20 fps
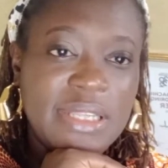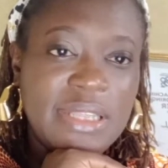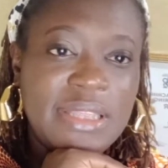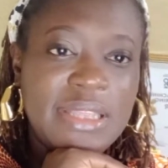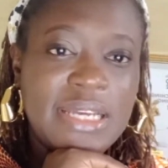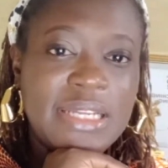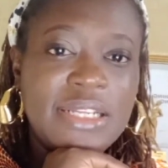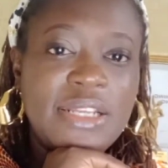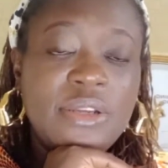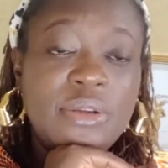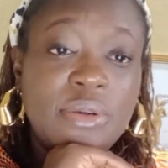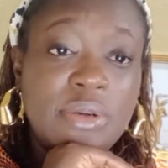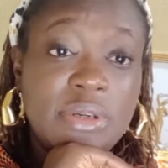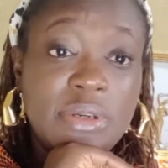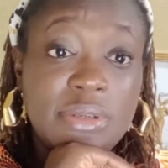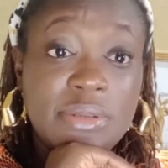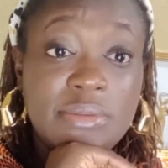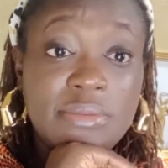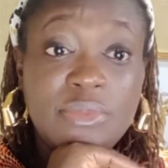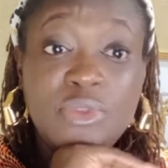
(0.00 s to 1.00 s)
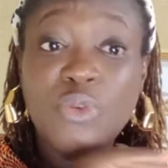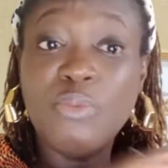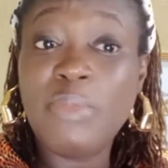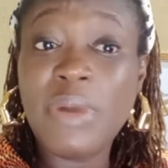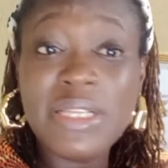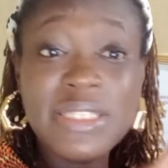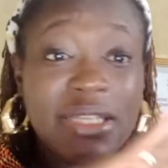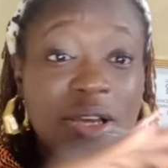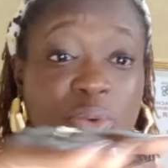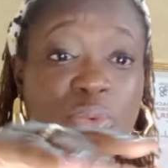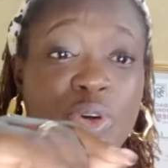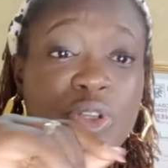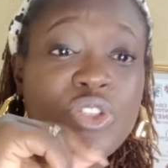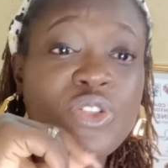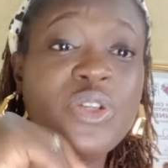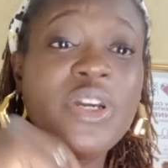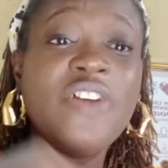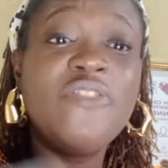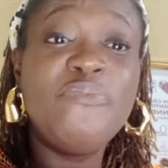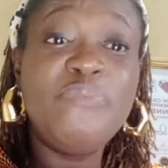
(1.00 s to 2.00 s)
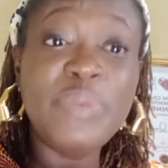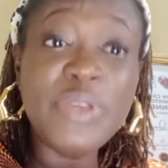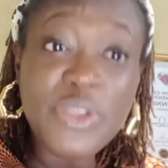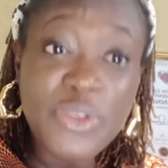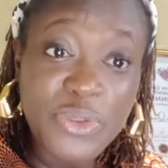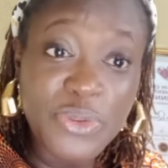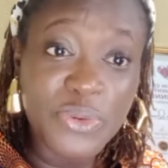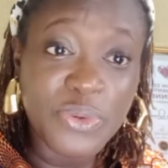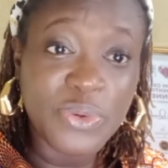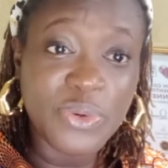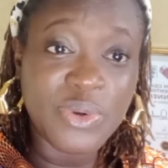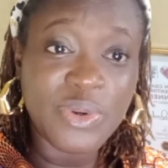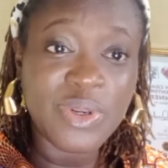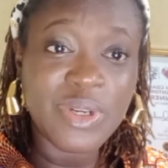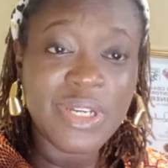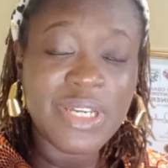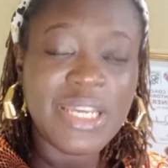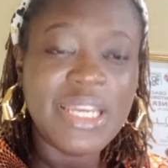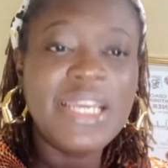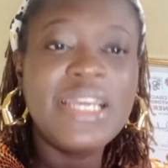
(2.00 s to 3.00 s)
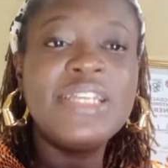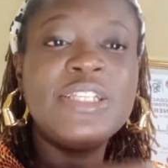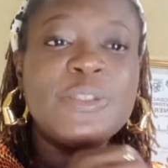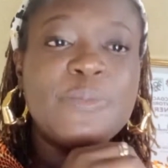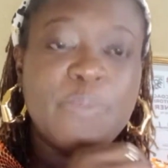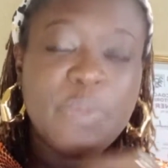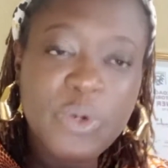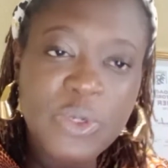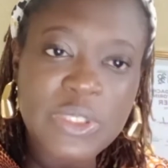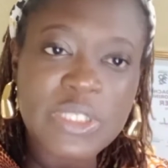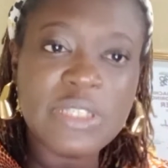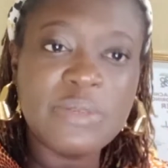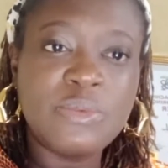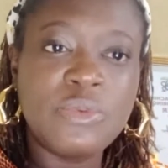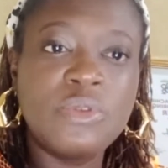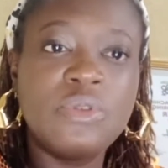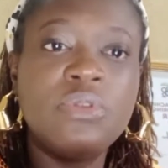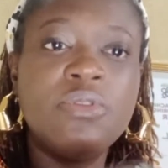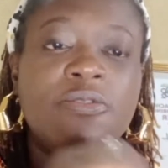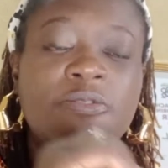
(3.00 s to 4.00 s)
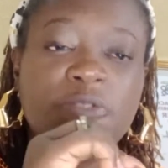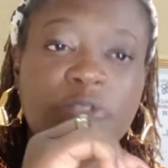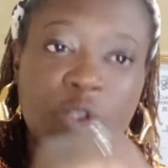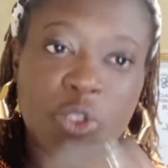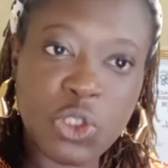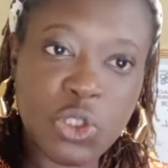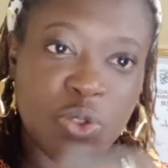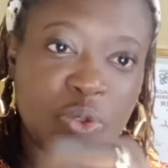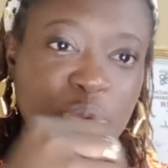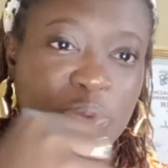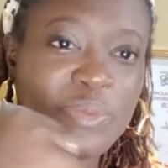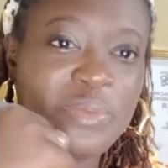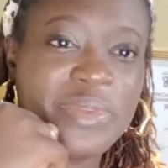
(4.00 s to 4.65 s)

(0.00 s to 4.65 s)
that, look, no matter what you have been through, it's possible for you.